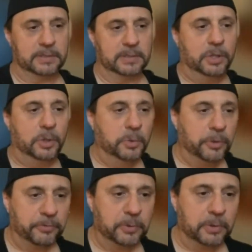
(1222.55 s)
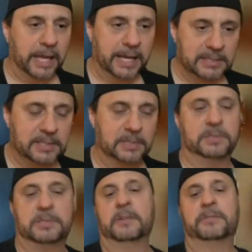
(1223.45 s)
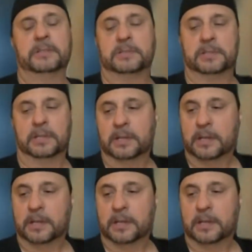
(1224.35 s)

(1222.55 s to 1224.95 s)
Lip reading: youthful essence, of its